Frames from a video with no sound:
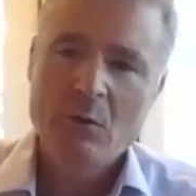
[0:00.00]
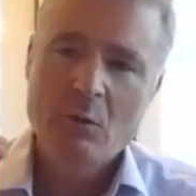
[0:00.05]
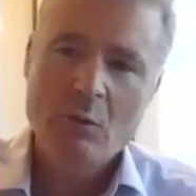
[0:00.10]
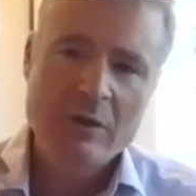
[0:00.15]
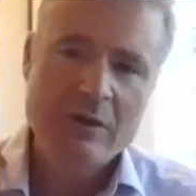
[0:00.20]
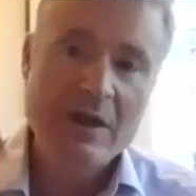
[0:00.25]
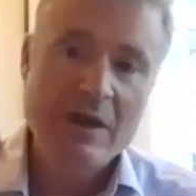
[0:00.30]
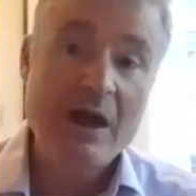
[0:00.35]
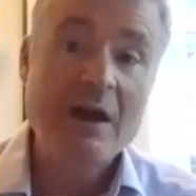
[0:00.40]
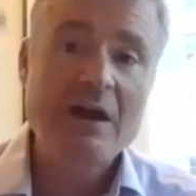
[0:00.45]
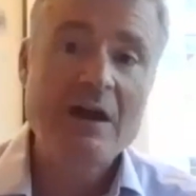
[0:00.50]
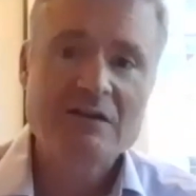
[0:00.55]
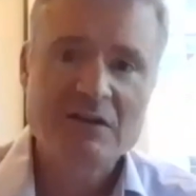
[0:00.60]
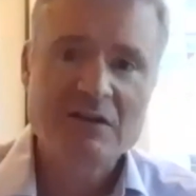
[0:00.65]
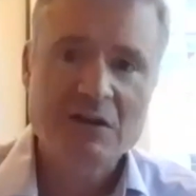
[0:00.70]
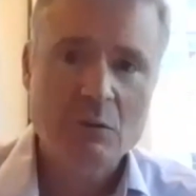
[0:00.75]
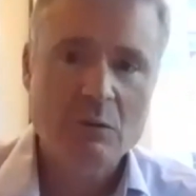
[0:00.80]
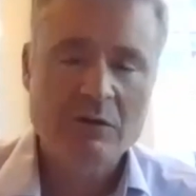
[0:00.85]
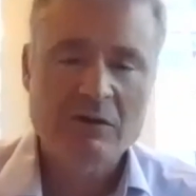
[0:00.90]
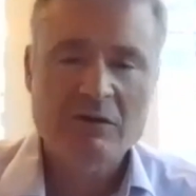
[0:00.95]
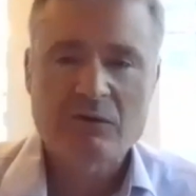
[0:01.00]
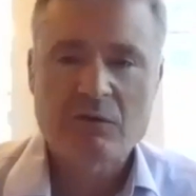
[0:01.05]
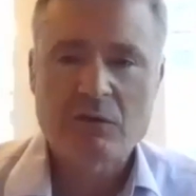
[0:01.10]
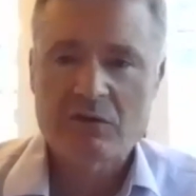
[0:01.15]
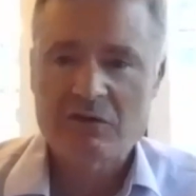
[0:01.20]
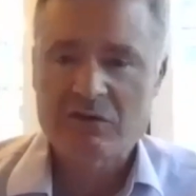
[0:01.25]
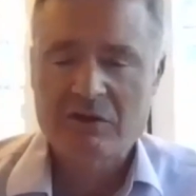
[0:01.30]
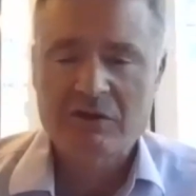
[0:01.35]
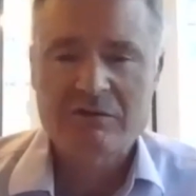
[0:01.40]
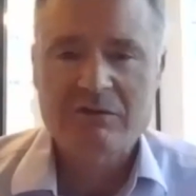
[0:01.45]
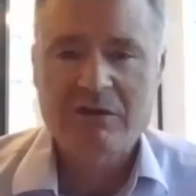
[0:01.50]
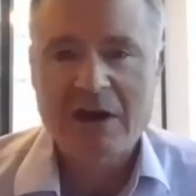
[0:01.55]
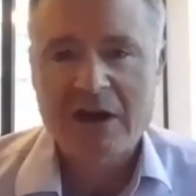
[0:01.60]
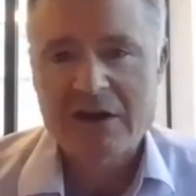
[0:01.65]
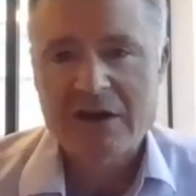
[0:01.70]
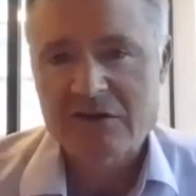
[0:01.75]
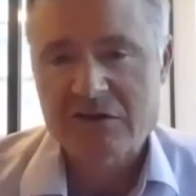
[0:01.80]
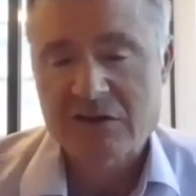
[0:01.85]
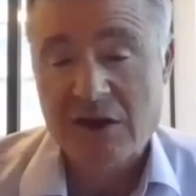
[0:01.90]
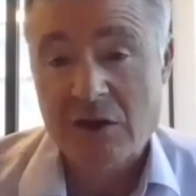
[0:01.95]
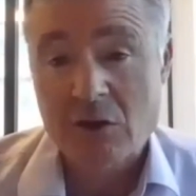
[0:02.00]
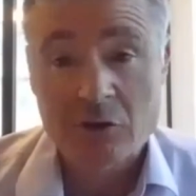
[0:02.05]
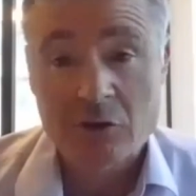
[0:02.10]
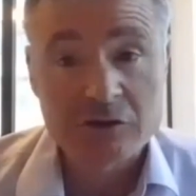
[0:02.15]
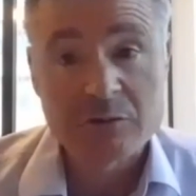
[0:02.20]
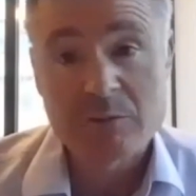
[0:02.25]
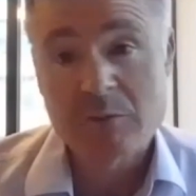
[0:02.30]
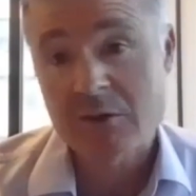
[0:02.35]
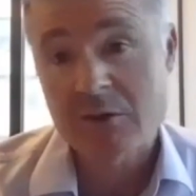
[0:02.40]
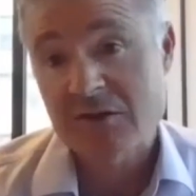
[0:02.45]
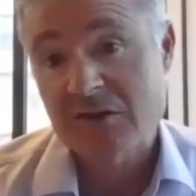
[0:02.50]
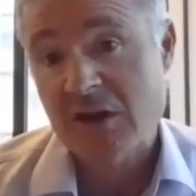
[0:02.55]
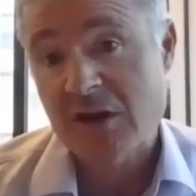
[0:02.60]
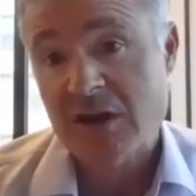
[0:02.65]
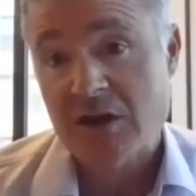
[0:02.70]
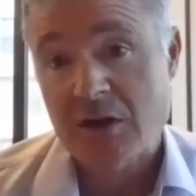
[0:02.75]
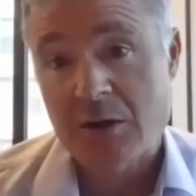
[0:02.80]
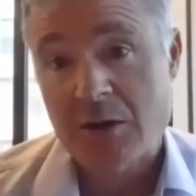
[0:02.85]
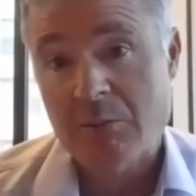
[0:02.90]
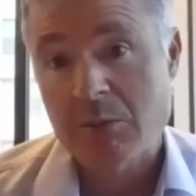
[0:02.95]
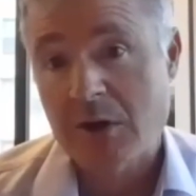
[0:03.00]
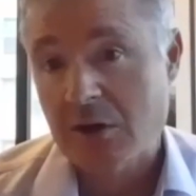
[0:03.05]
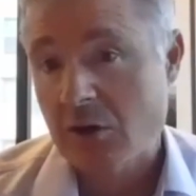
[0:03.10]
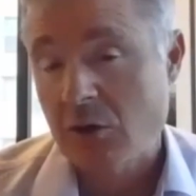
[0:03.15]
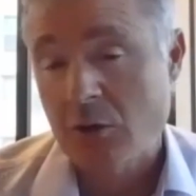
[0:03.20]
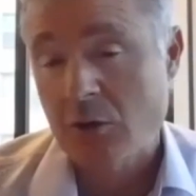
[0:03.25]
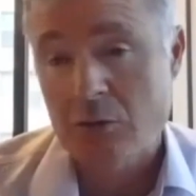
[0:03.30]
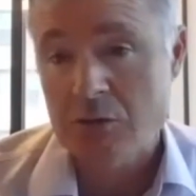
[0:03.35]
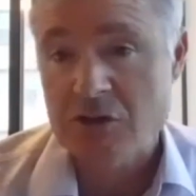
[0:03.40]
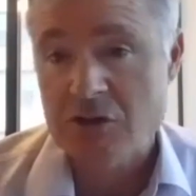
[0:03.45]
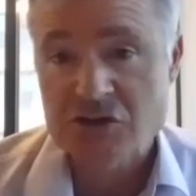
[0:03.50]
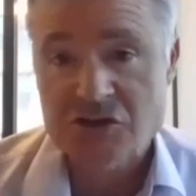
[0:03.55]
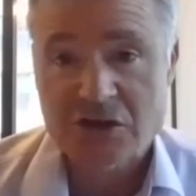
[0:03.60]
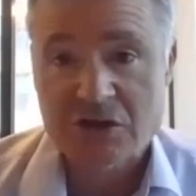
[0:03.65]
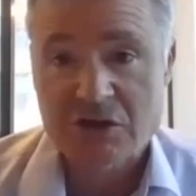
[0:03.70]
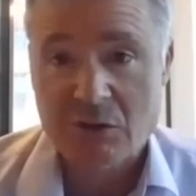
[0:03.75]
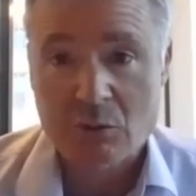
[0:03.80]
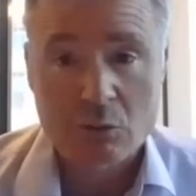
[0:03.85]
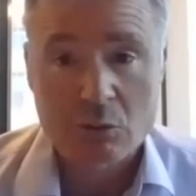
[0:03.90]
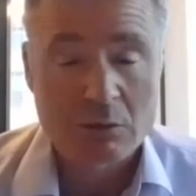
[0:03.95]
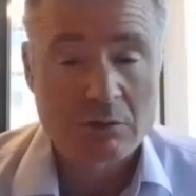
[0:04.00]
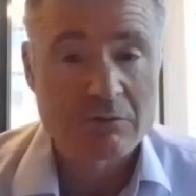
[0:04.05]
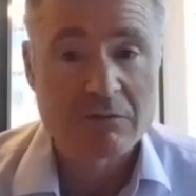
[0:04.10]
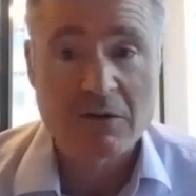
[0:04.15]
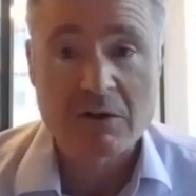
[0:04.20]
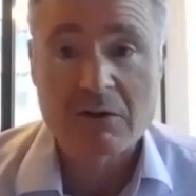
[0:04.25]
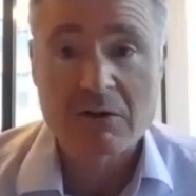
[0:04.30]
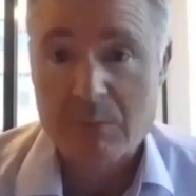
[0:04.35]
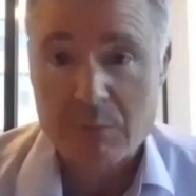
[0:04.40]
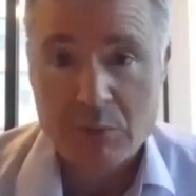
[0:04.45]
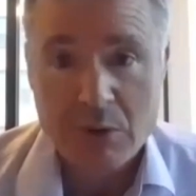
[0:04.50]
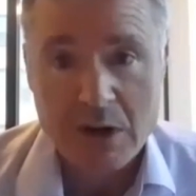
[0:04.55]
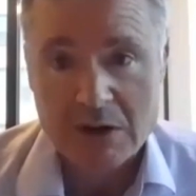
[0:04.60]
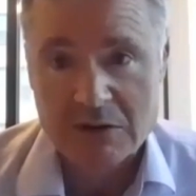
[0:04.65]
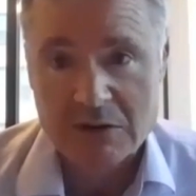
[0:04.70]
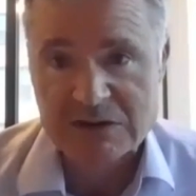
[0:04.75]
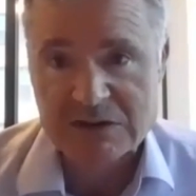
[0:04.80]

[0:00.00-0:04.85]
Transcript: When that idea was first advanced and ultimately taken up by a coalition that we're very proud